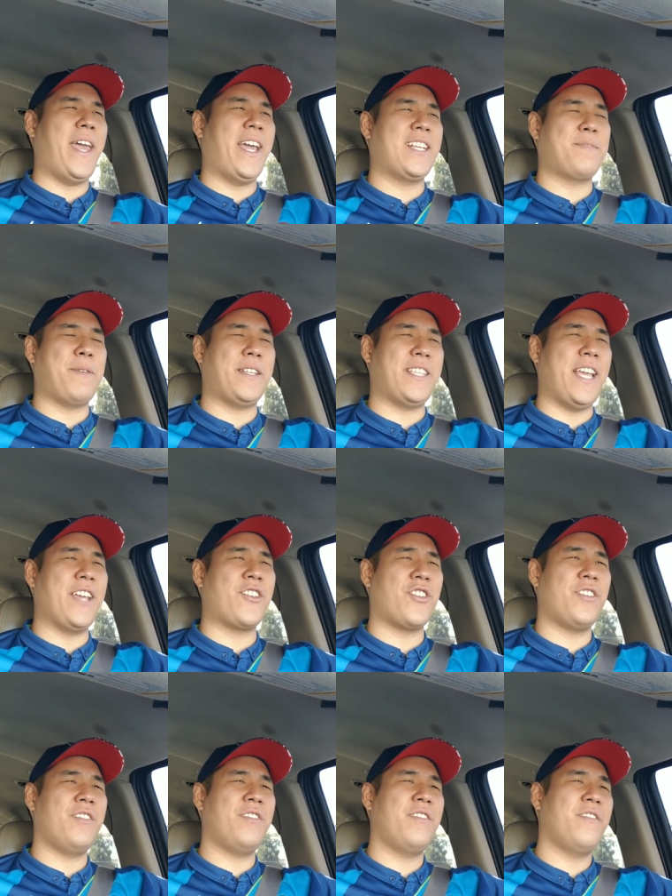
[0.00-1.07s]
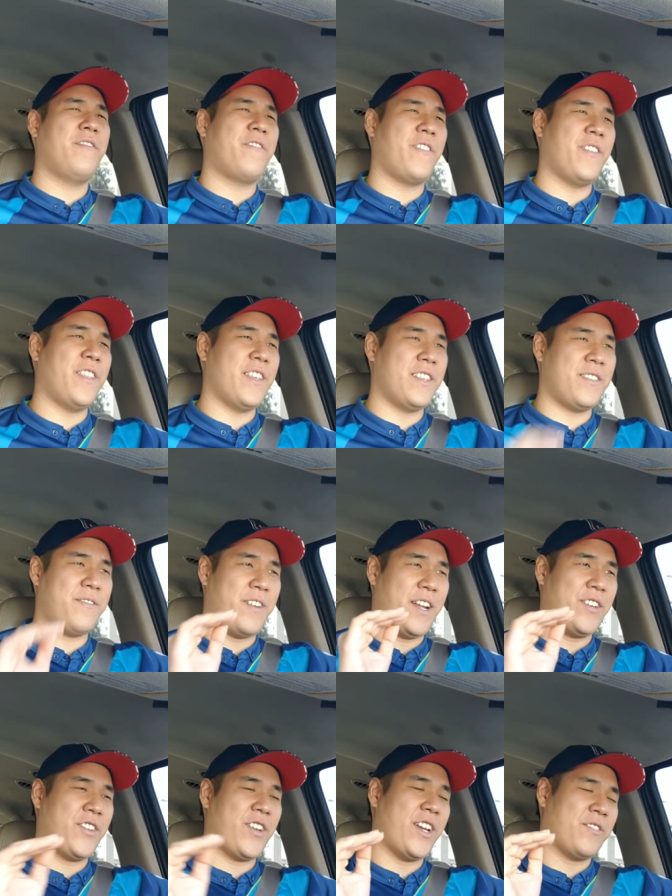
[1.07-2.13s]
expectation for this
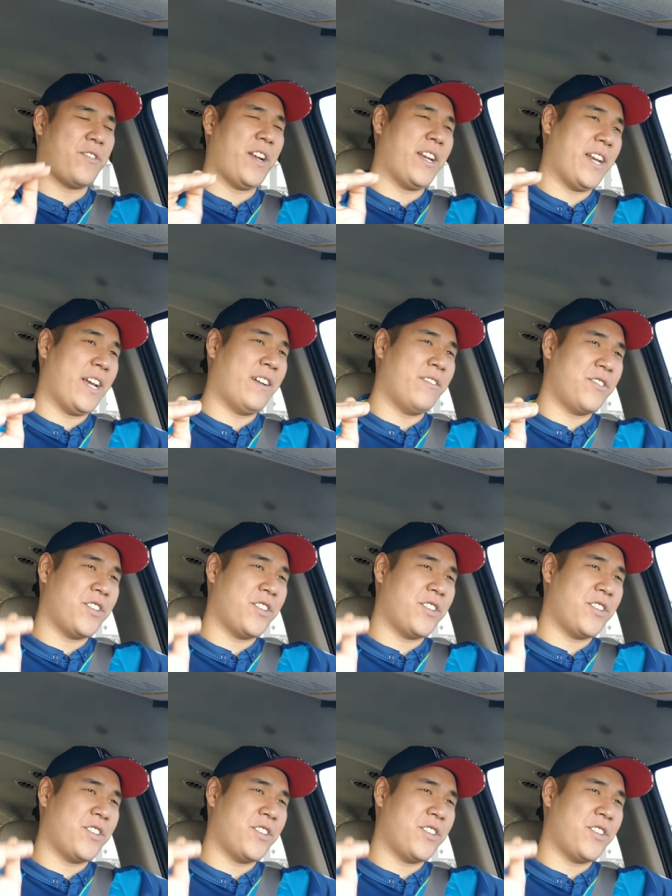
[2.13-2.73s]
franchise right now.